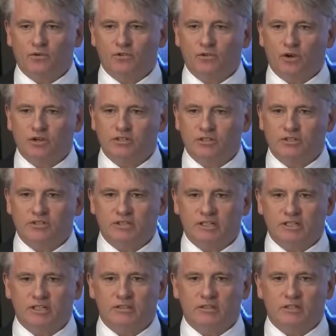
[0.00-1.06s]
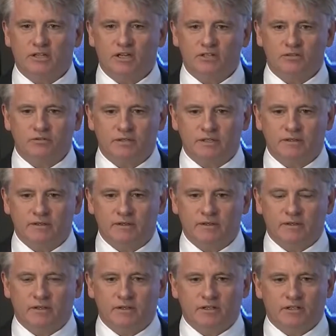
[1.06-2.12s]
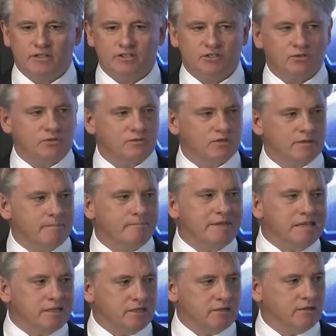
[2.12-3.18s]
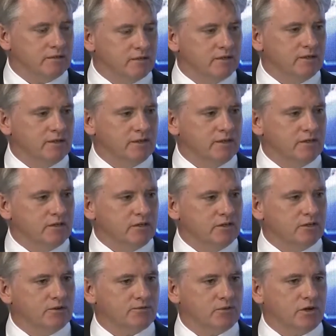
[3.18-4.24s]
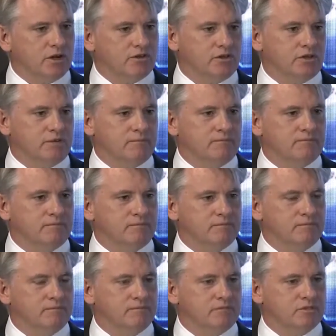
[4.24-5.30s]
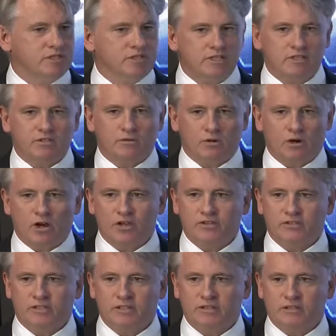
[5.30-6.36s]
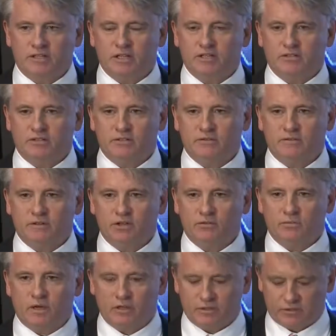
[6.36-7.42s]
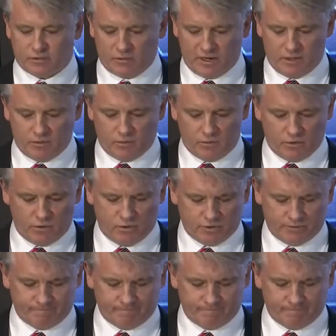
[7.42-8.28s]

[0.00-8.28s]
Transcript: largest city in the country can serve as a beacon for other cities across the nation as well as around the world.